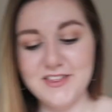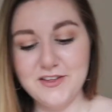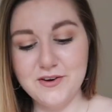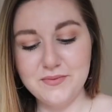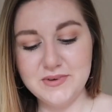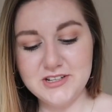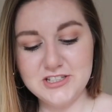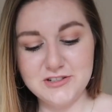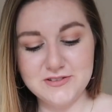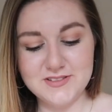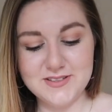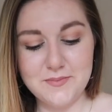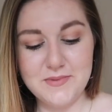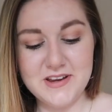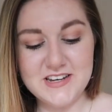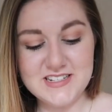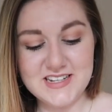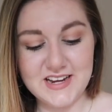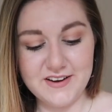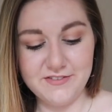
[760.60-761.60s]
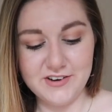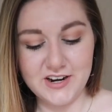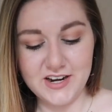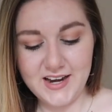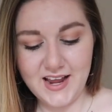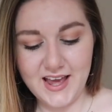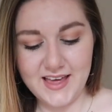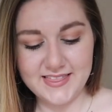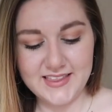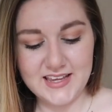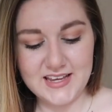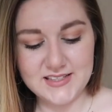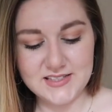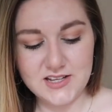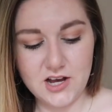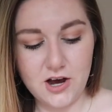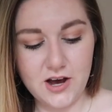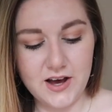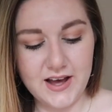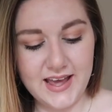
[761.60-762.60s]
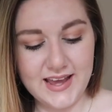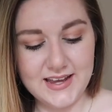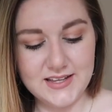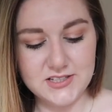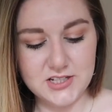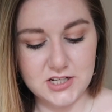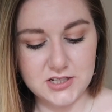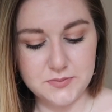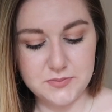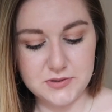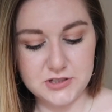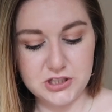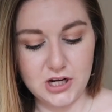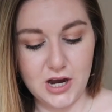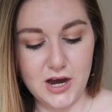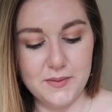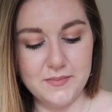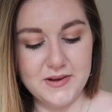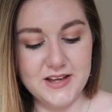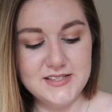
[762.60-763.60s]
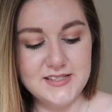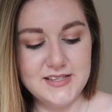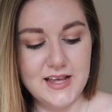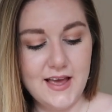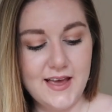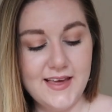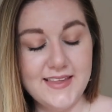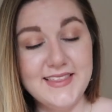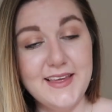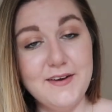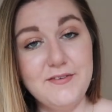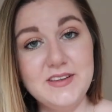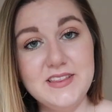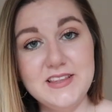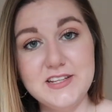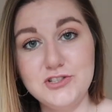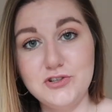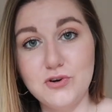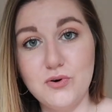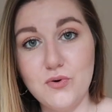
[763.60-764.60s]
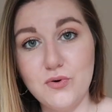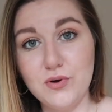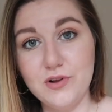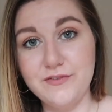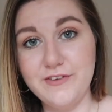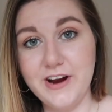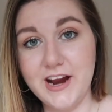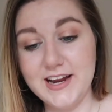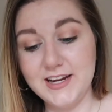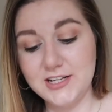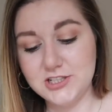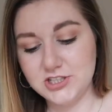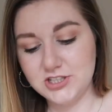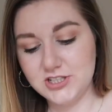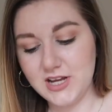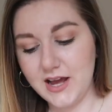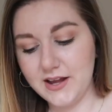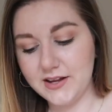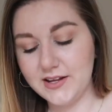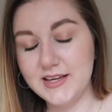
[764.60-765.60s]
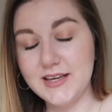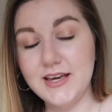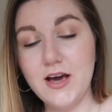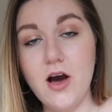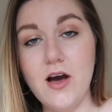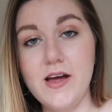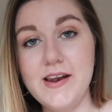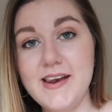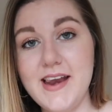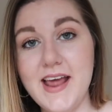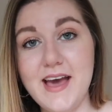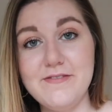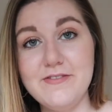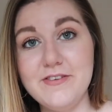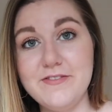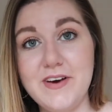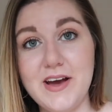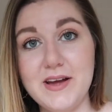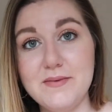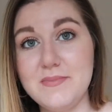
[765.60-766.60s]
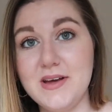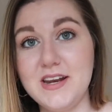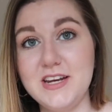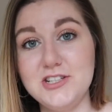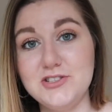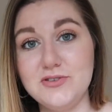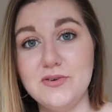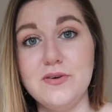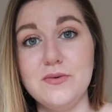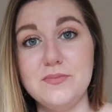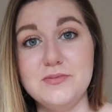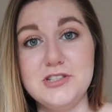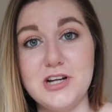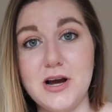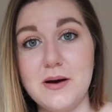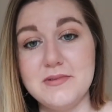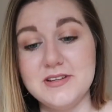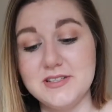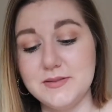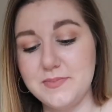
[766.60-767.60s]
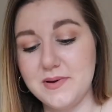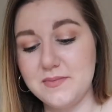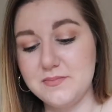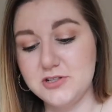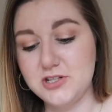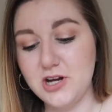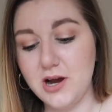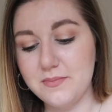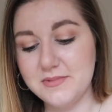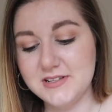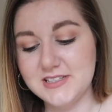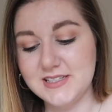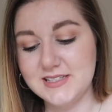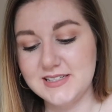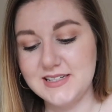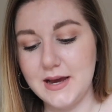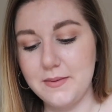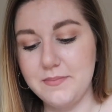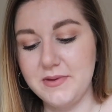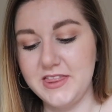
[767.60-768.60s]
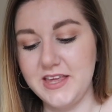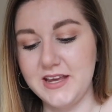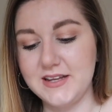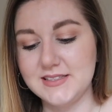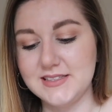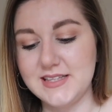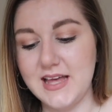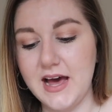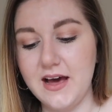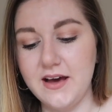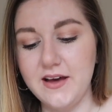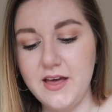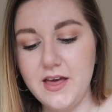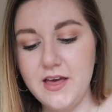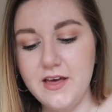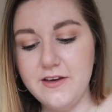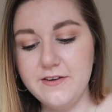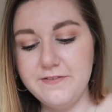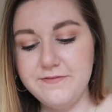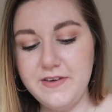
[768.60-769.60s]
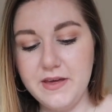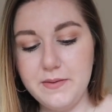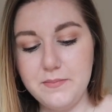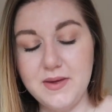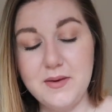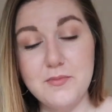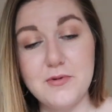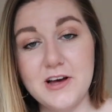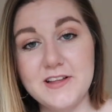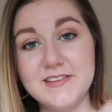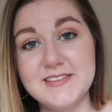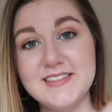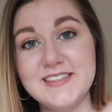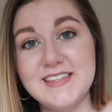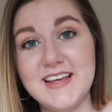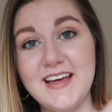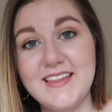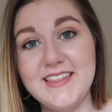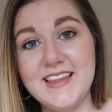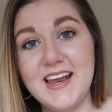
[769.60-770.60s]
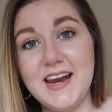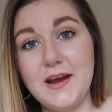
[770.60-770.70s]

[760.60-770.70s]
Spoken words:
I thought we'd do something different, and these are Asos pajamas. They're in the tall range. I can never find many tall pajamas, but pajamas are the type of things that fit me once and